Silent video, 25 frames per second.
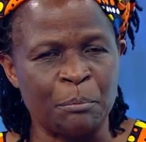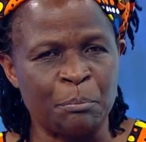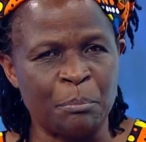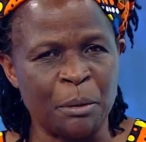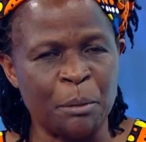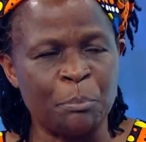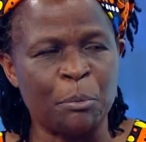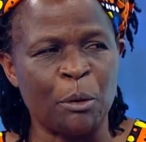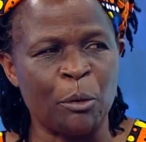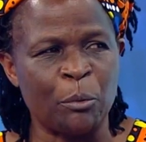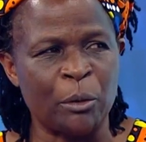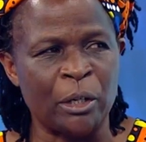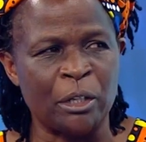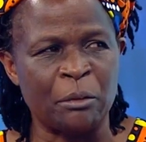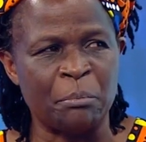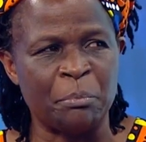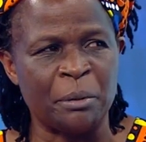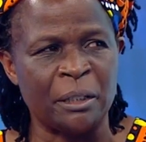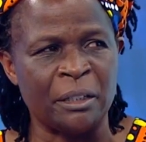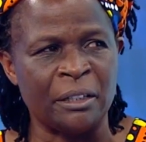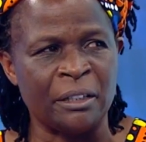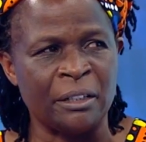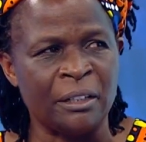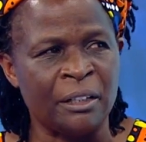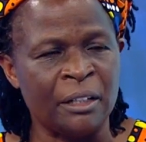People will
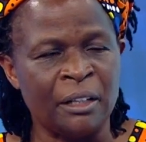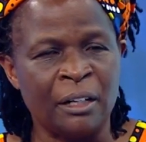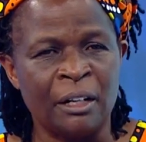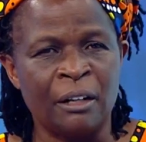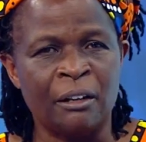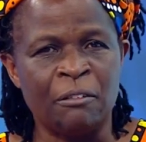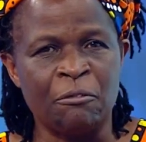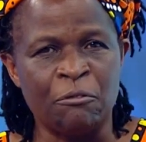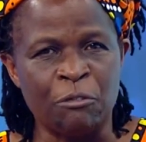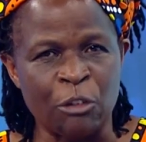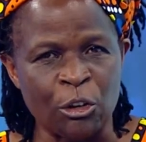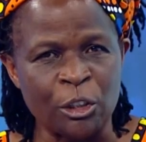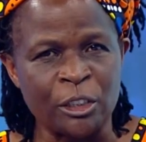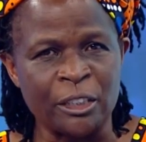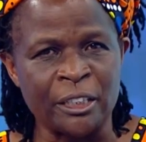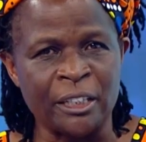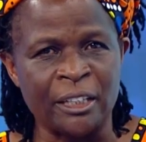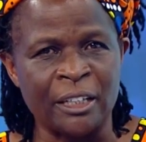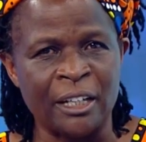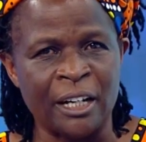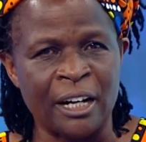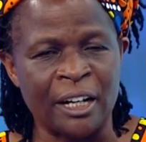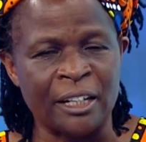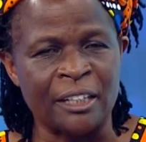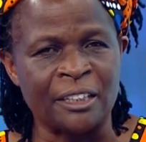be
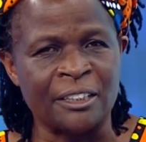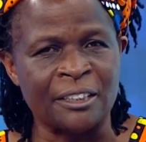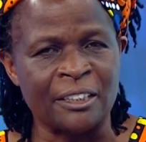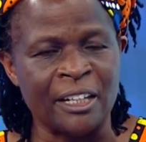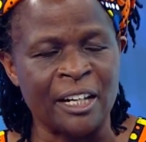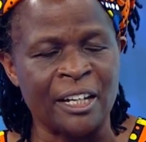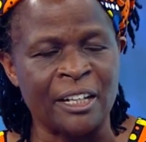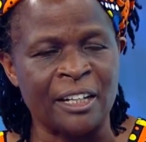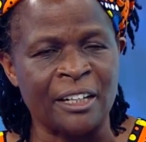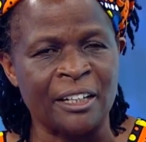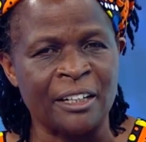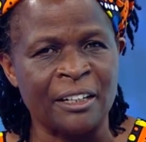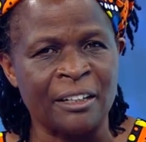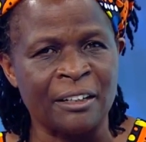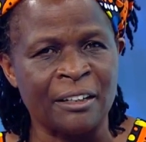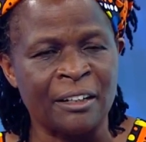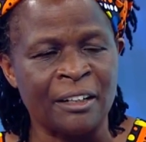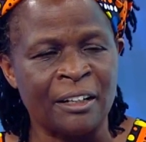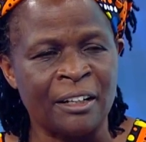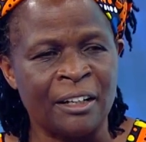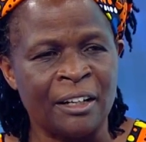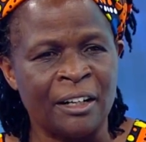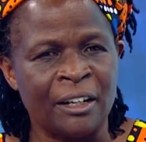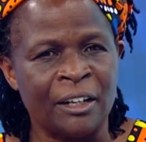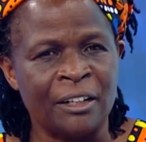voting and saying,
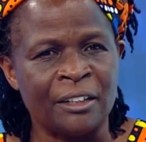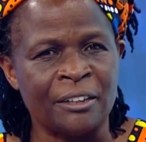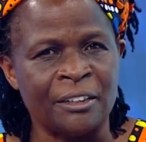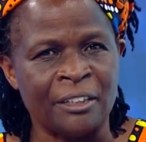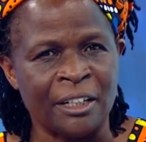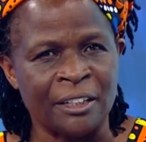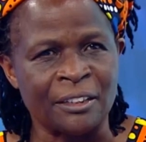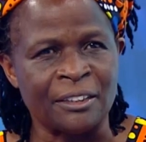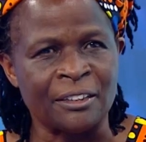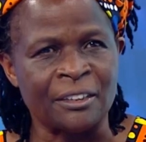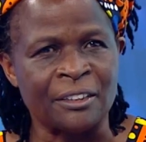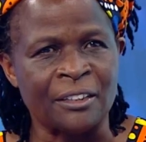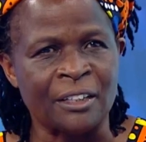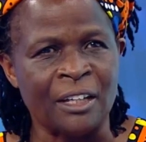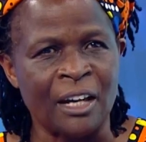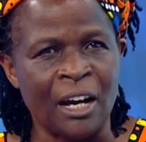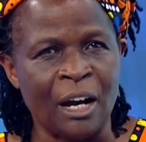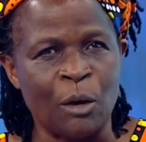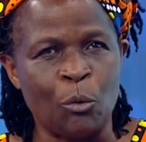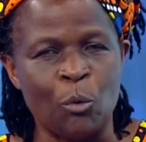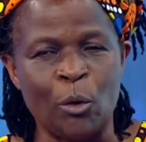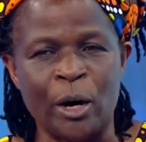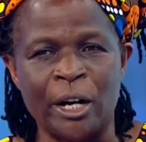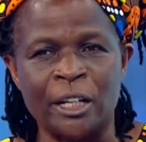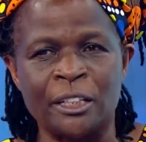yes,
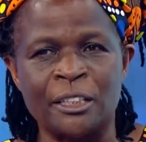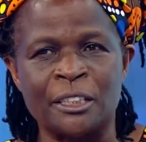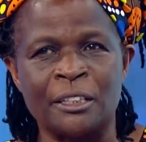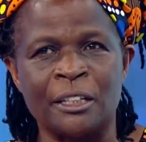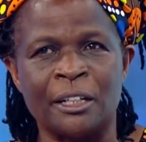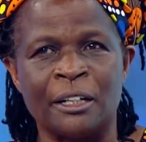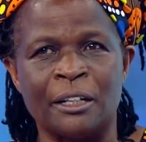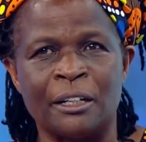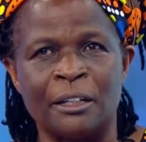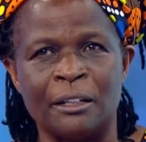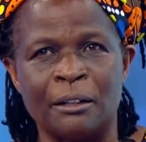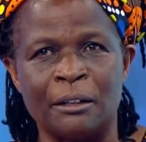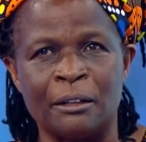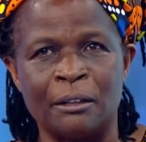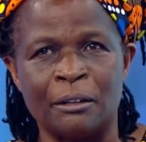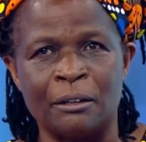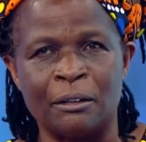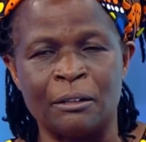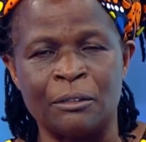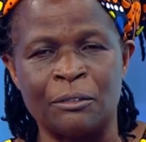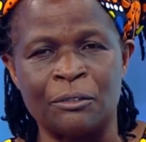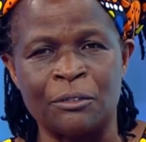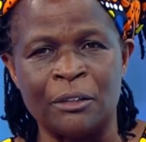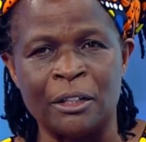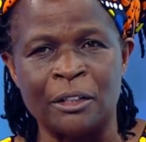I want
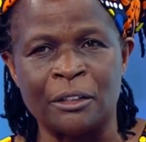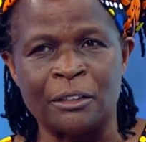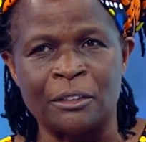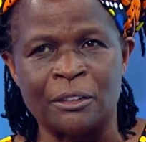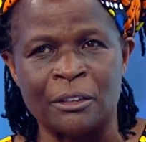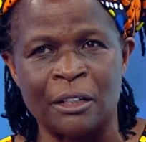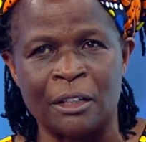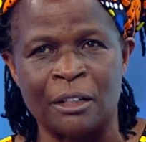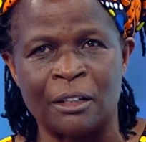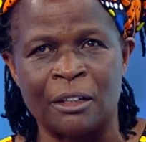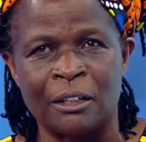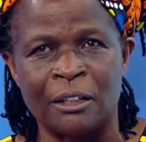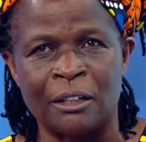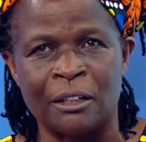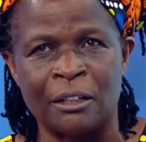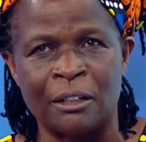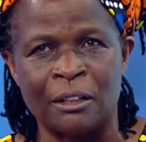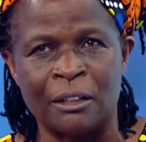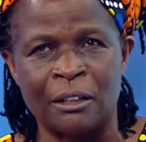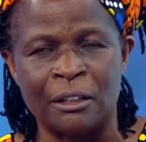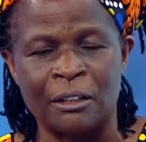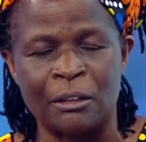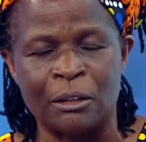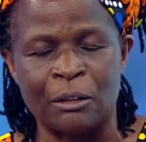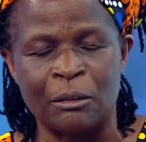things,
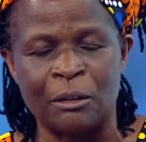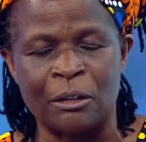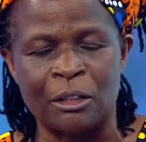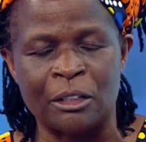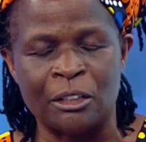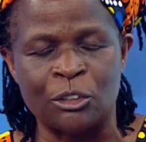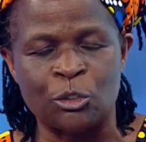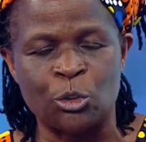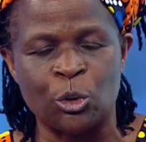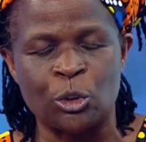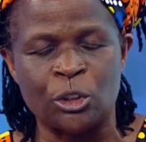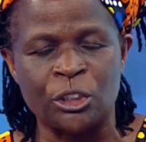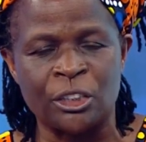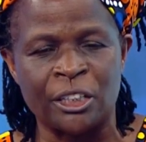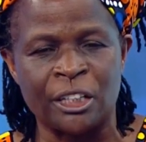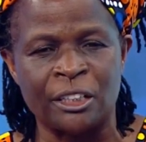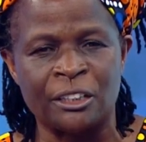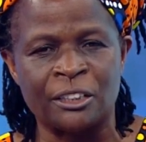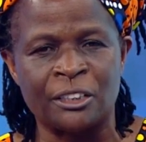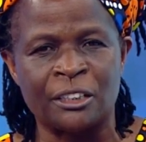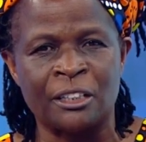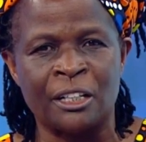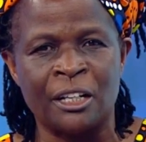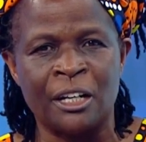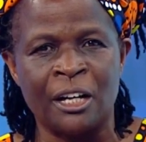
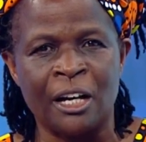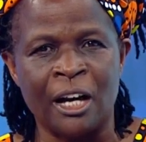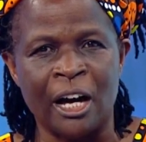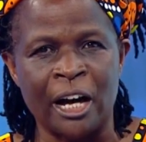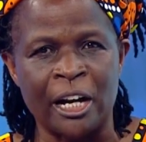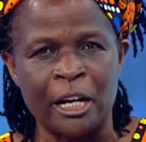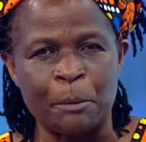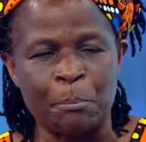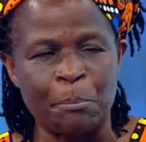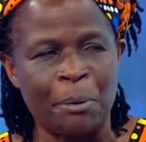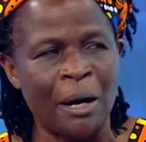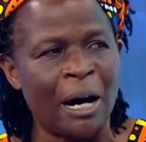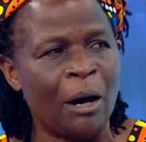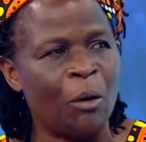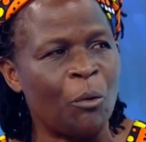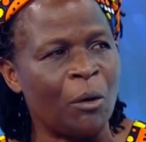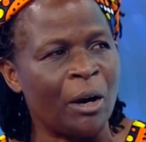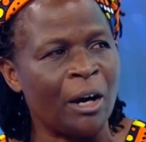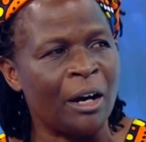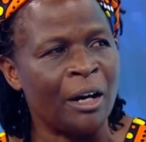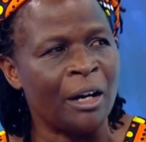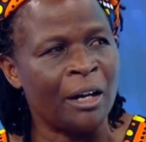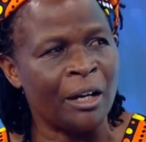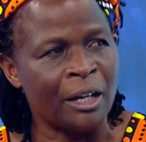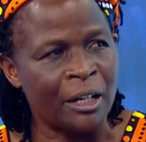resources and
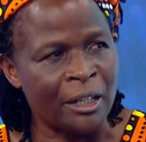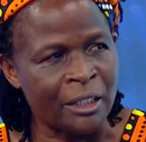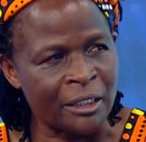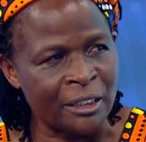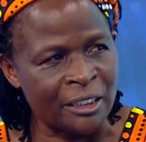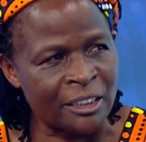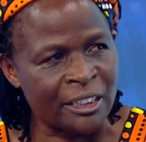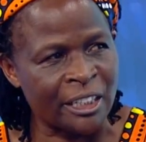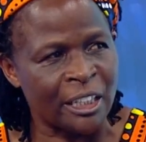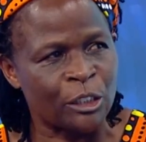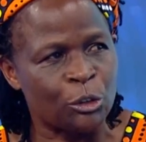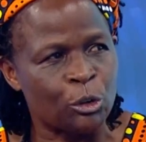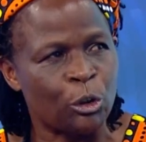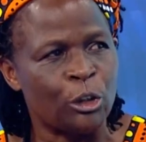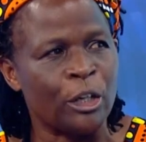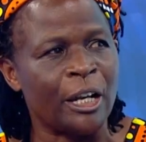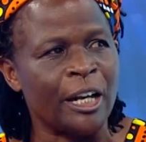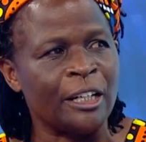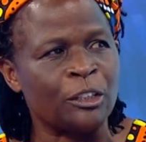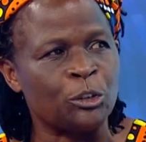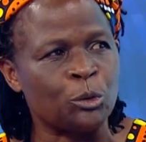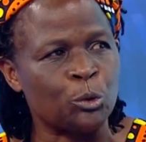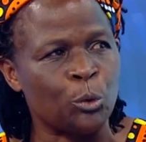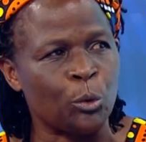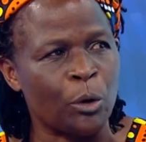power
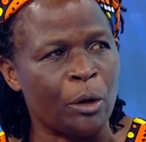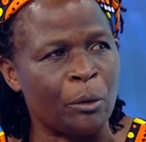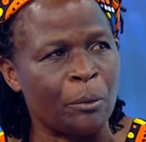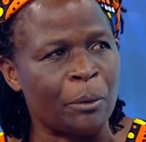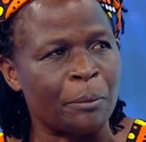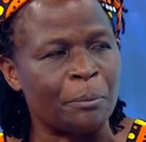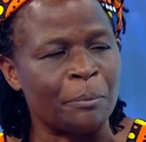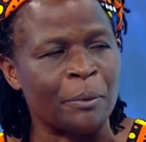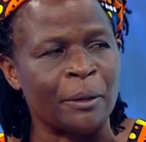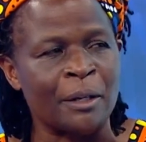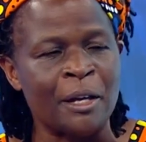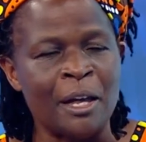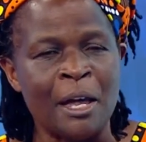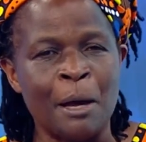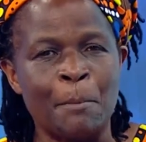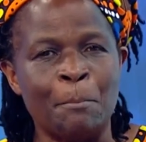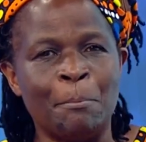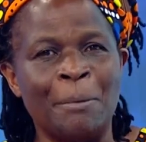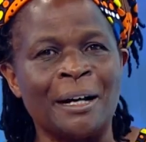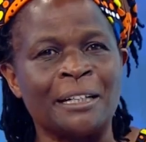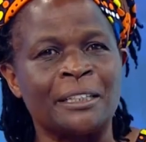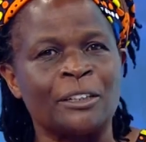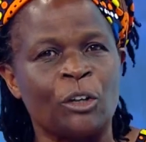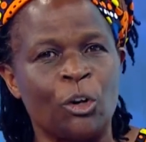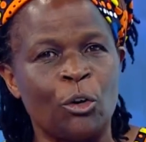decentralized to our...
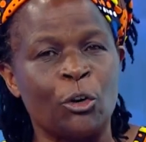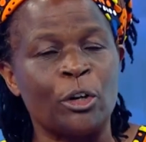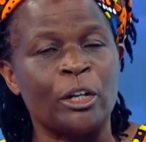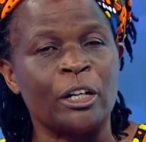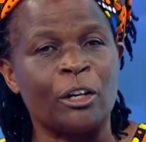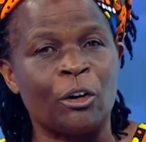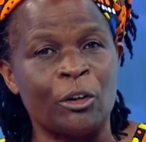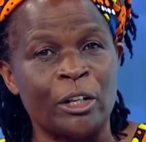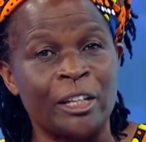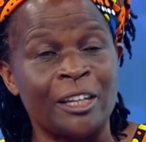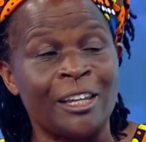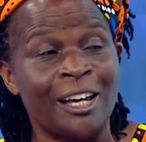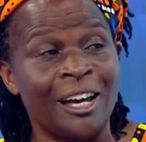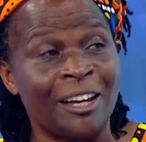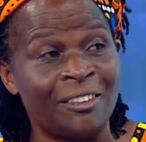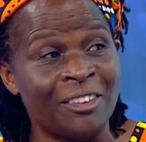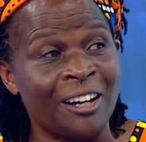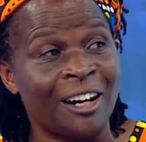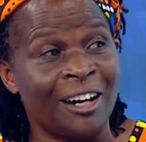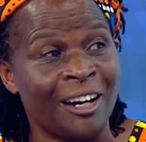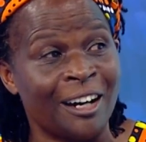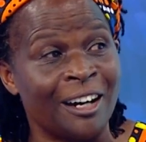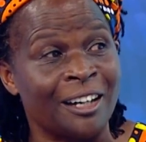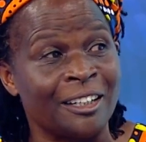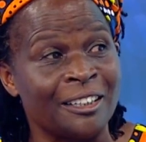But on the
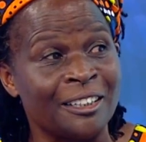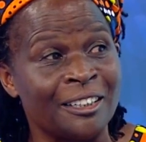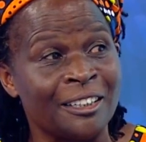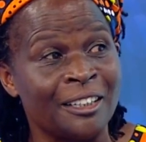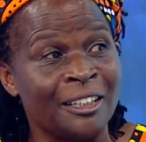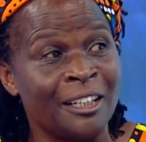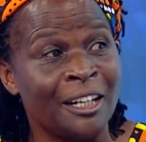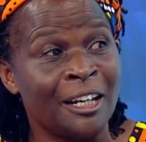other hand,